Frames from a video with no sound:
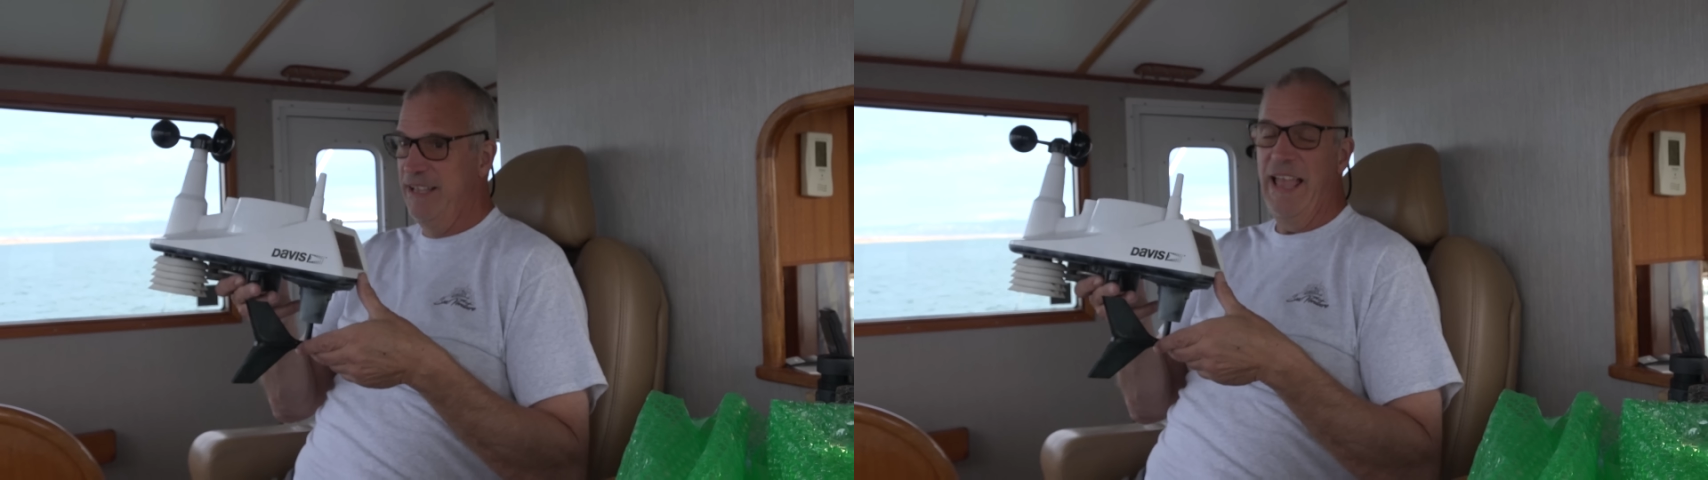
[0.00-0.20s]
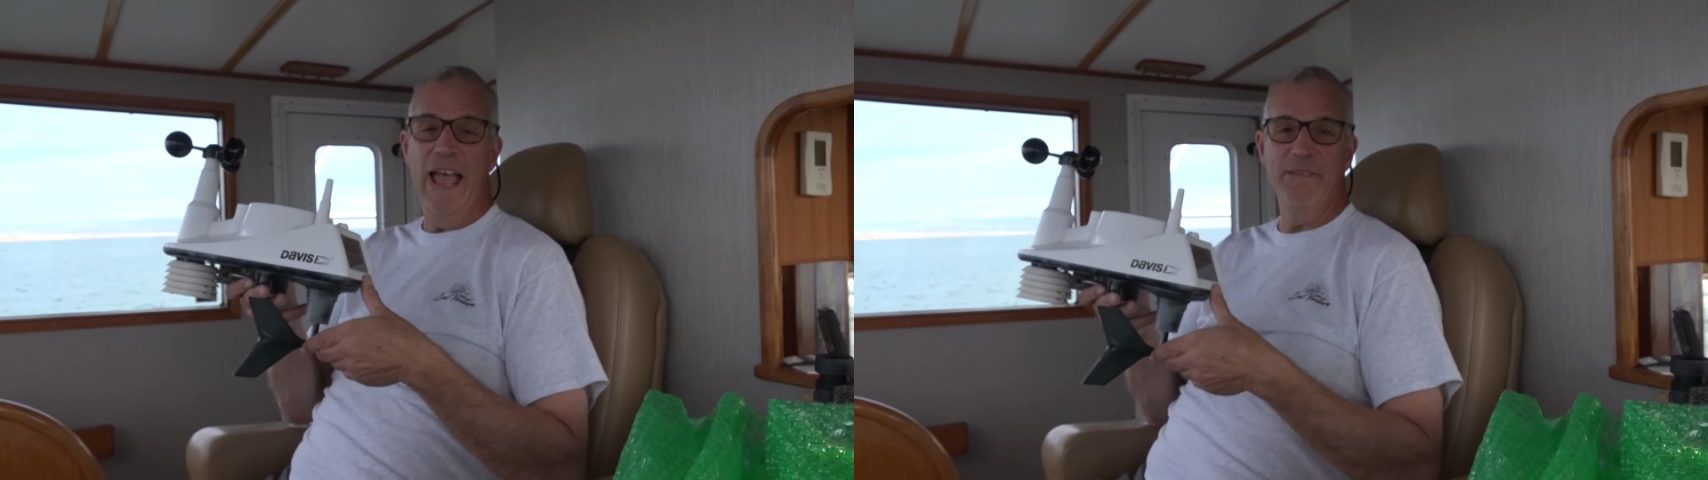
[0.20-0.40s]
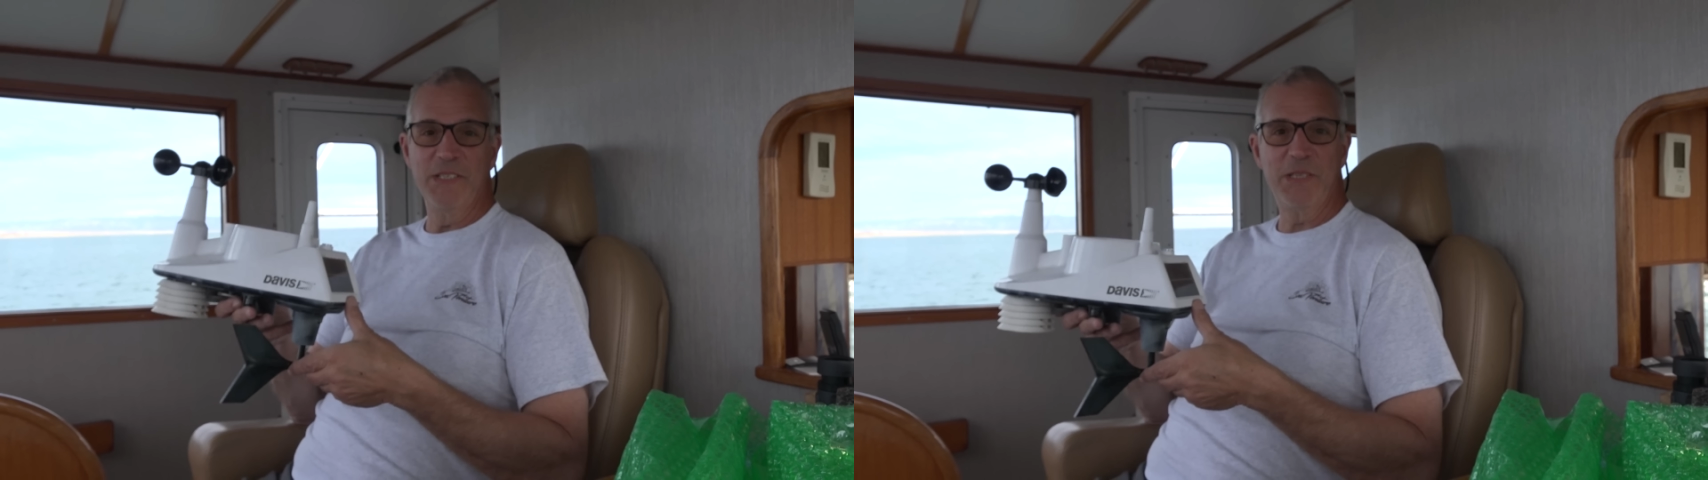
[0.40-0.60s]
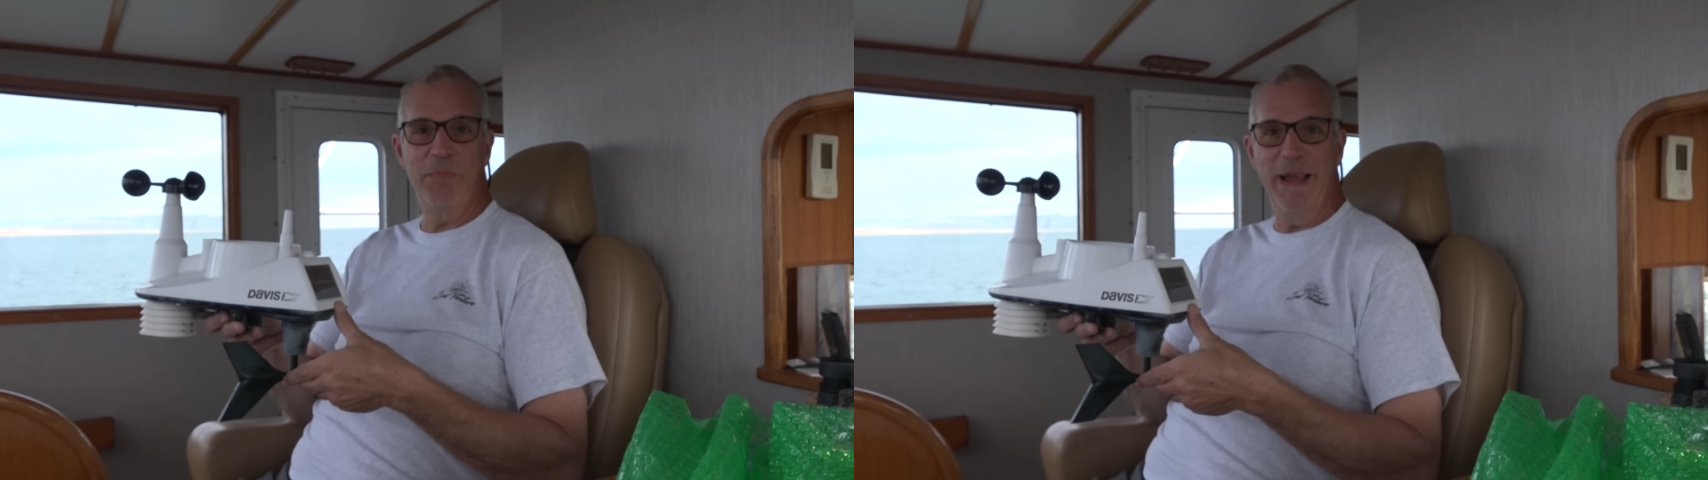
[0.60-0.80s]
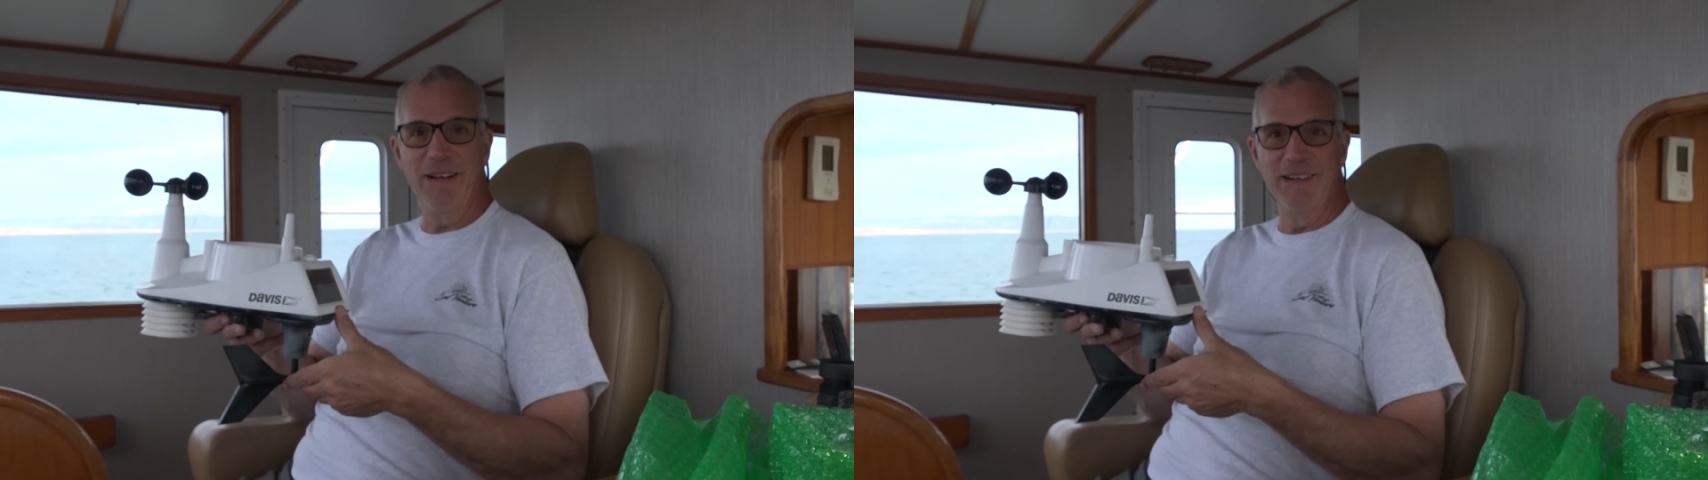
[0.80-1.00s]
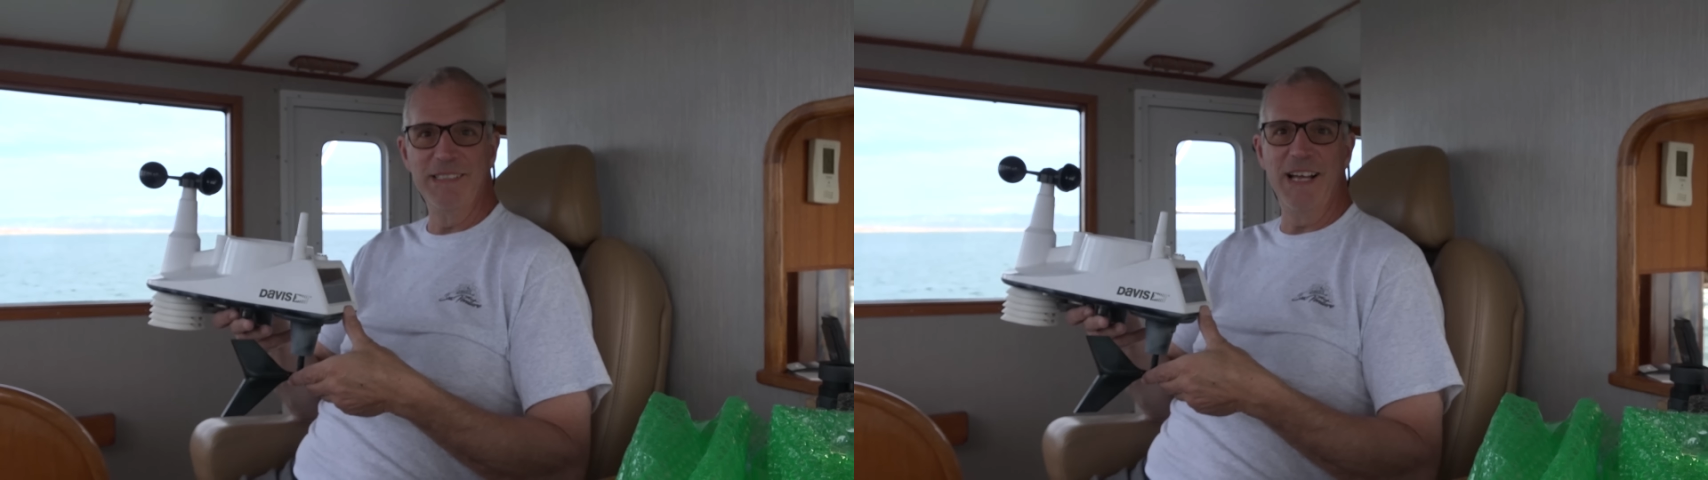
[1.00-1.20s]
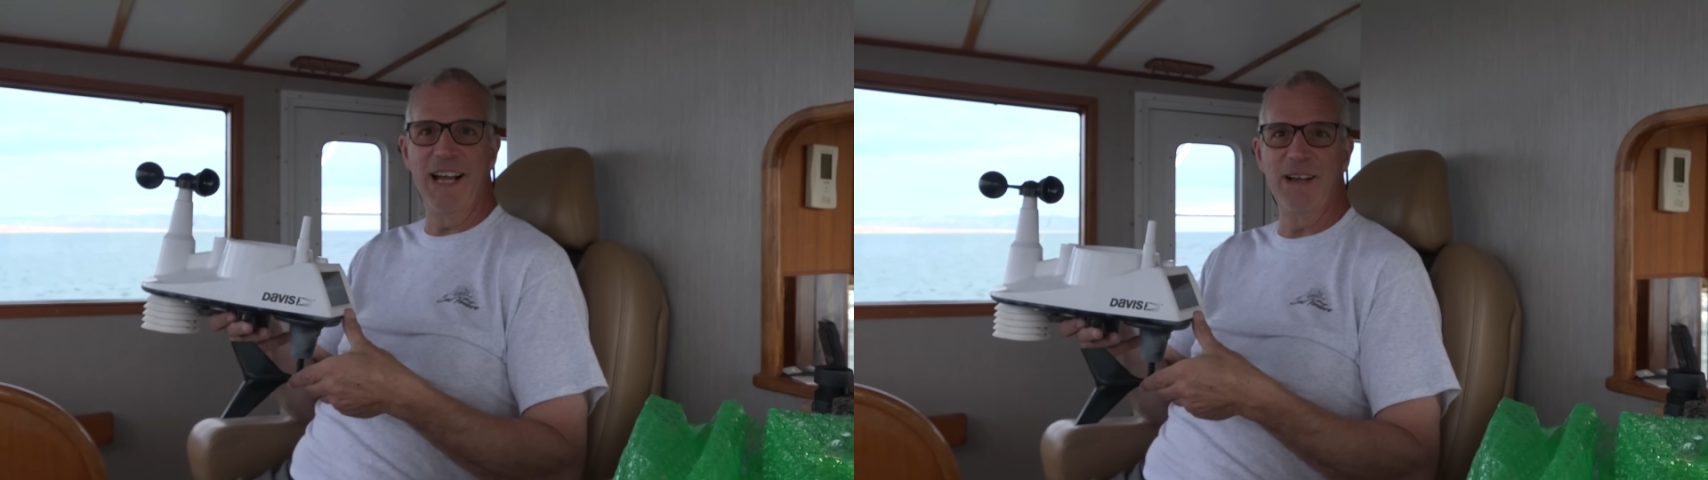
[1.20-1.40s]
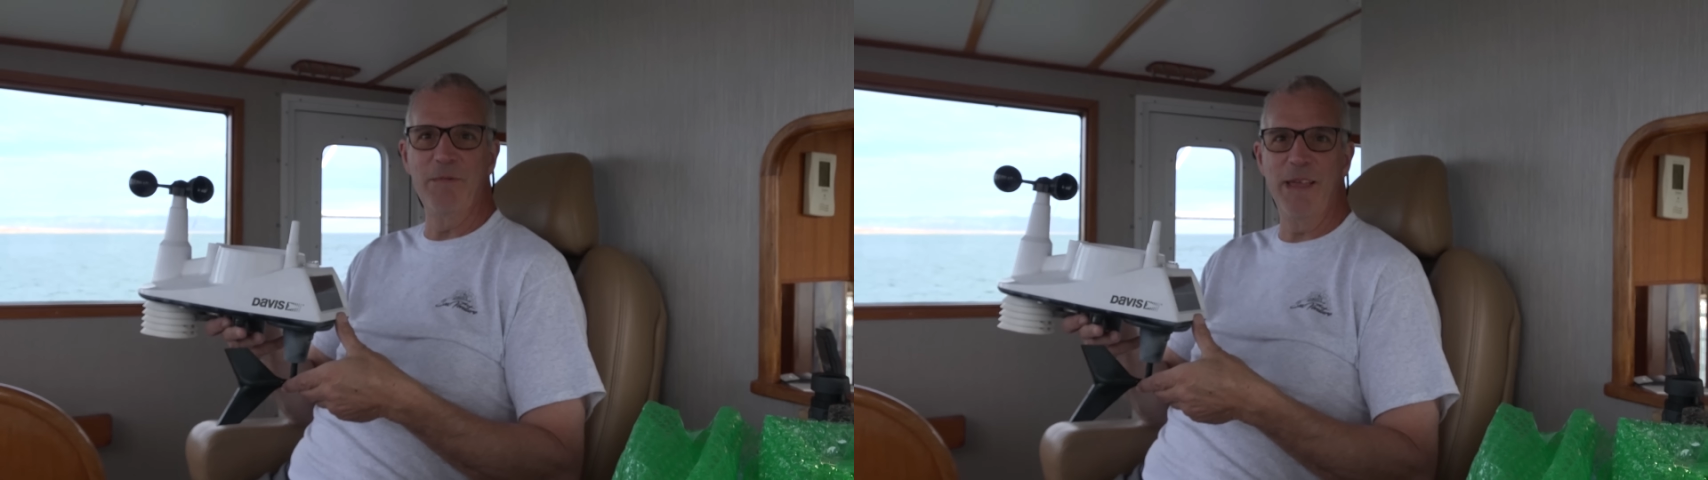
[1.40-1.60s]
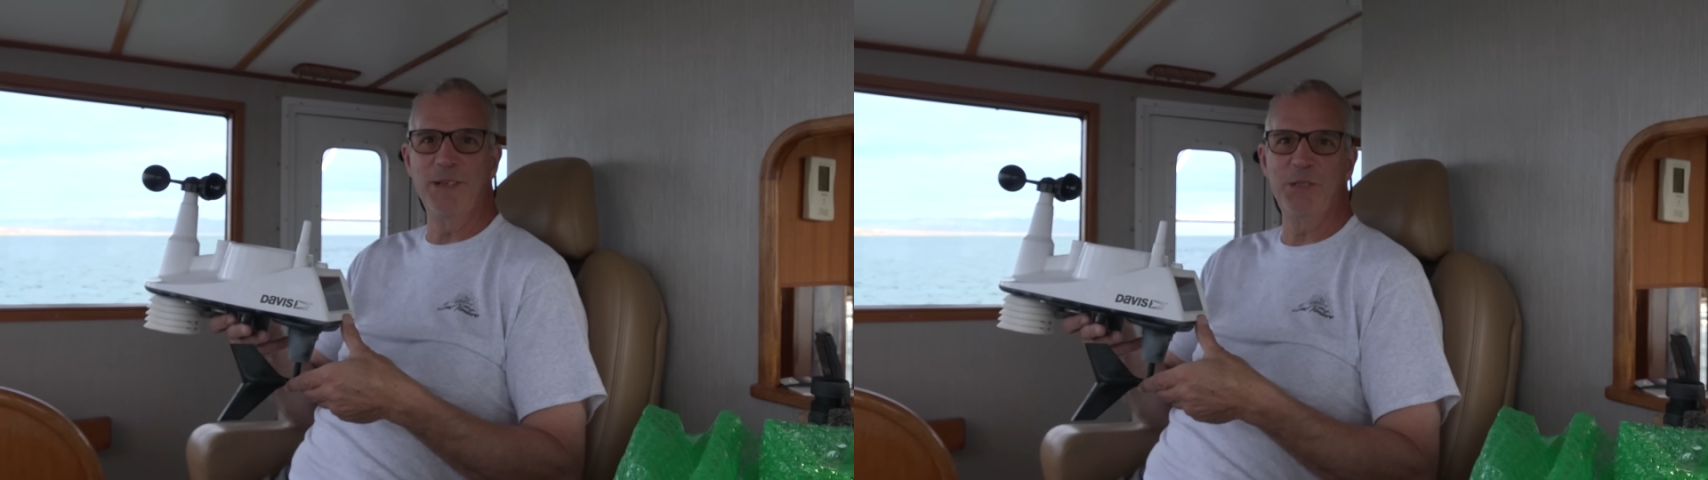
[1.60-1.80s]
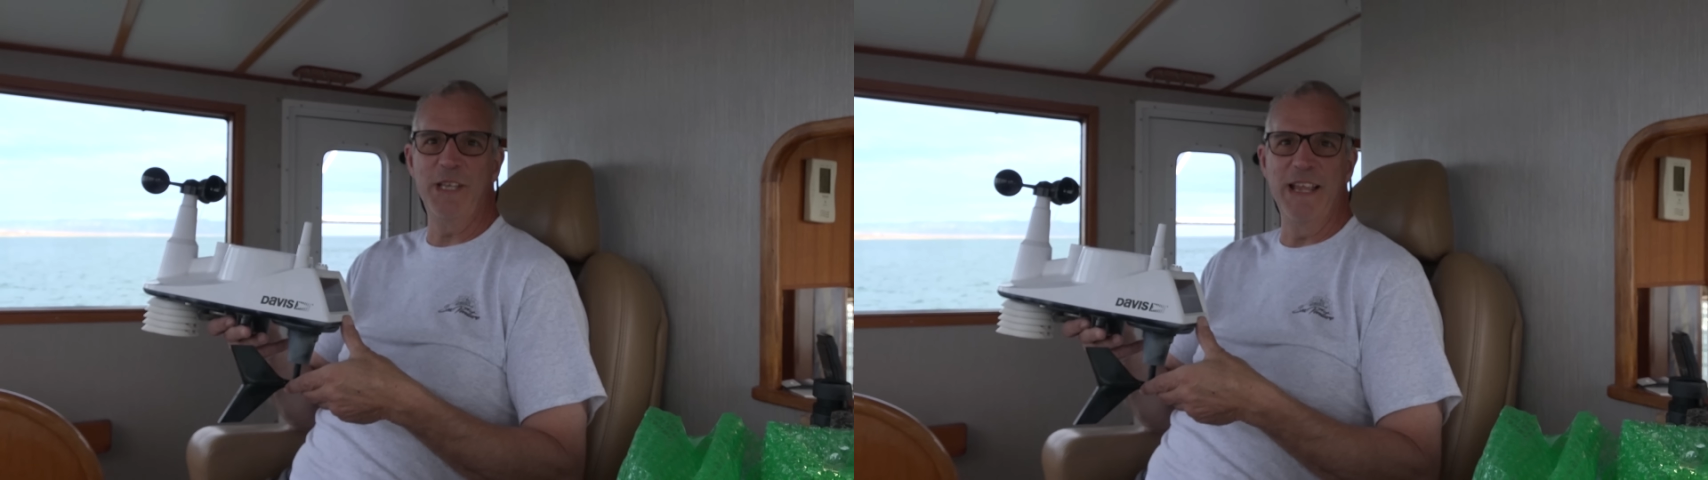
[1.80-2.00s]
have a spare entire
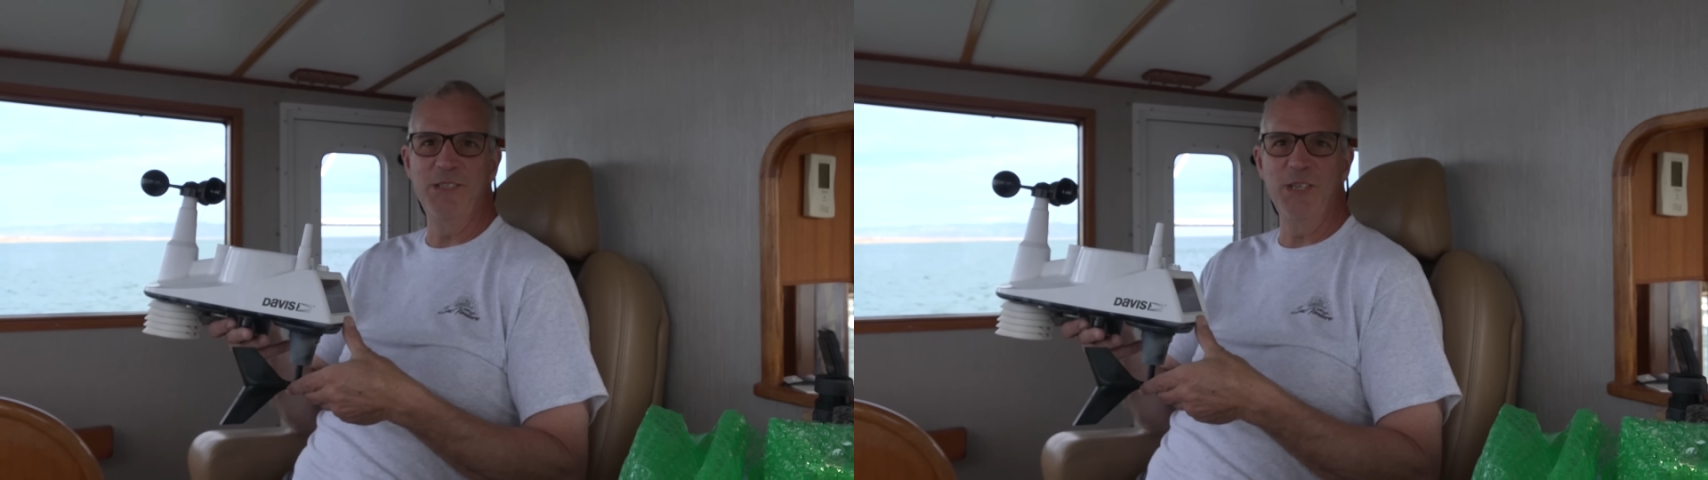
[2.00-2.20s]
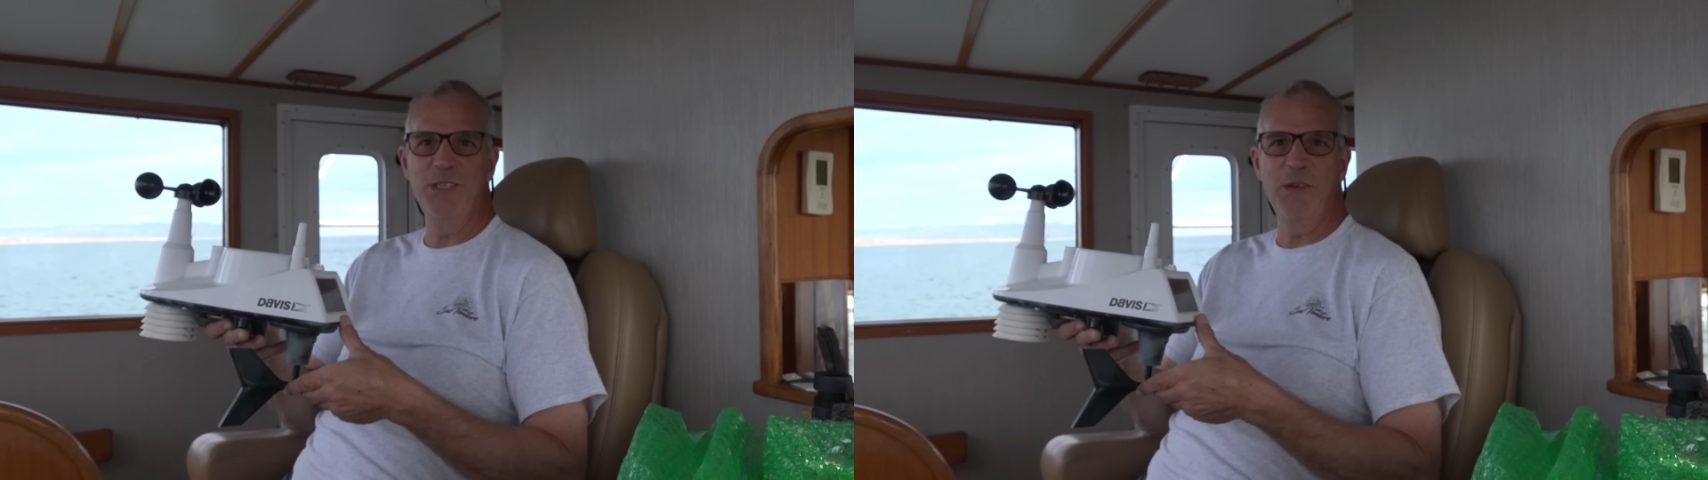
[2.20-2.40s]
weather station,